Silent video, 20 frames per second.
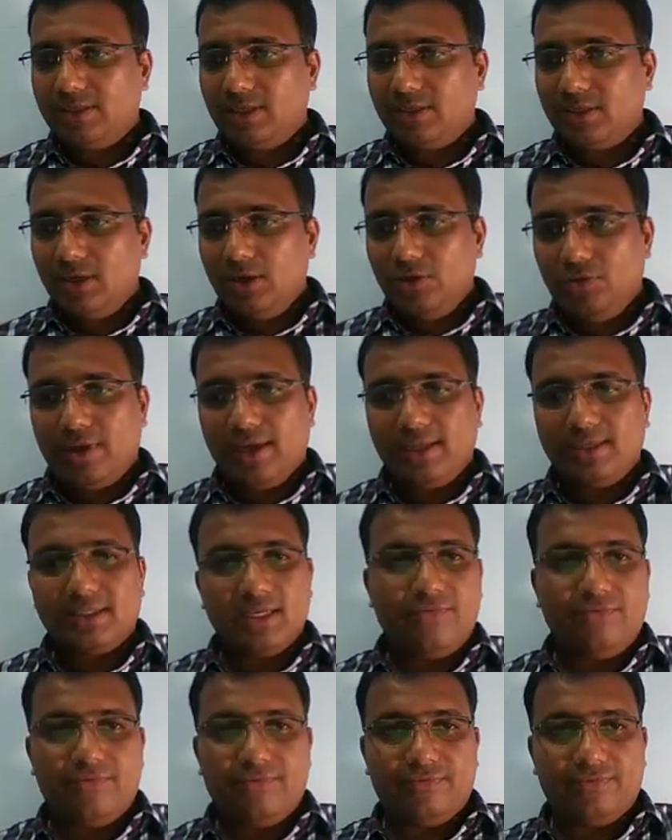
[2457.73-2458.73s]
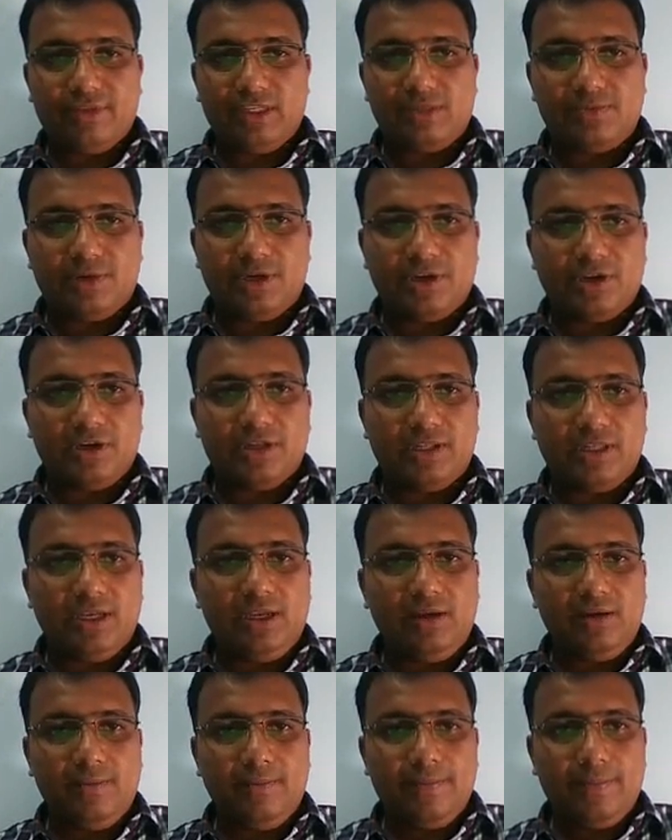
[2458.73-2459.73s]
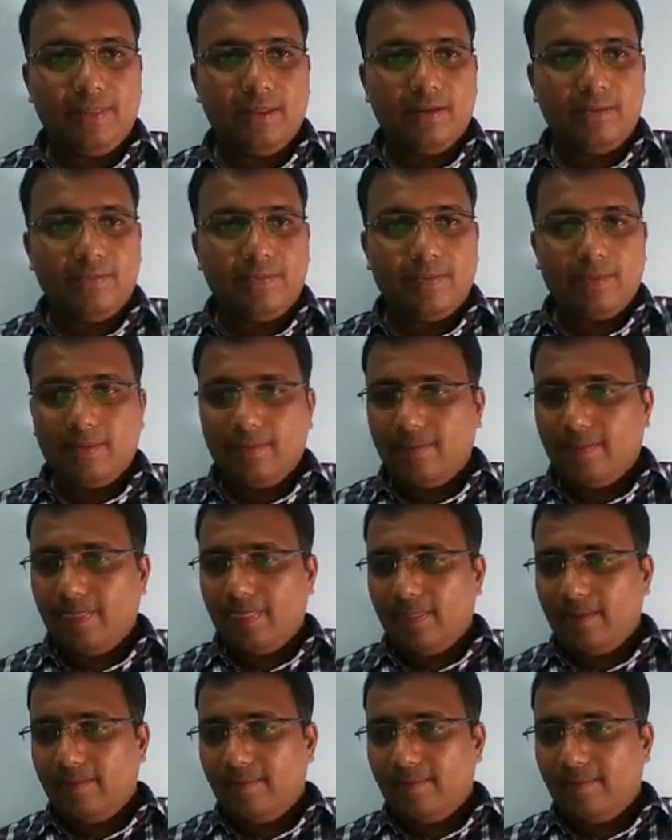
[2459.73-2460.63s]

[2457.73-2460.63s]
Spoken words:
about this is you can save this particular thing